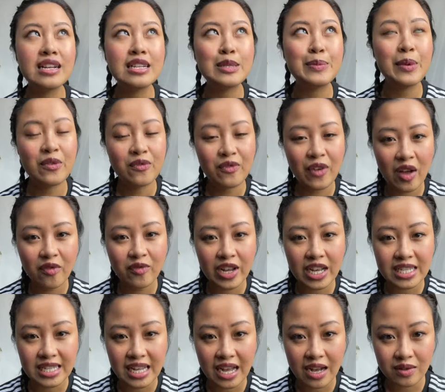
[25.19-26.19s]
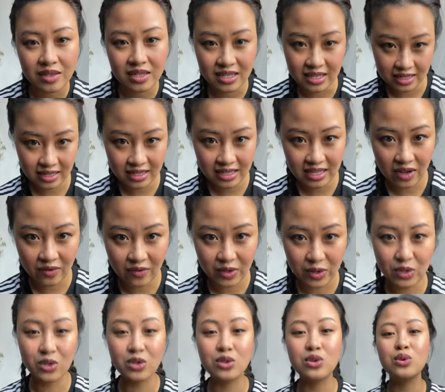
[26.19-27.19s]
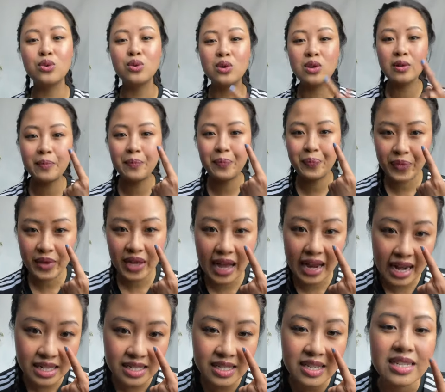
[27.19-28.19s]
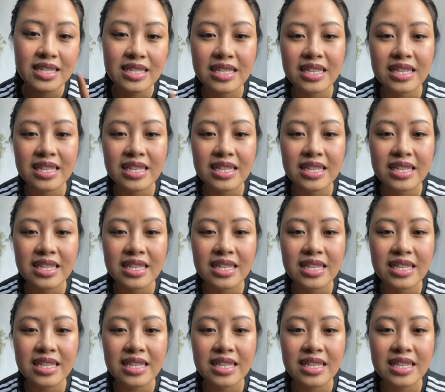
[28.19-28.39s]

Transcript: It's been 5 days now since I've used the tool. And as you can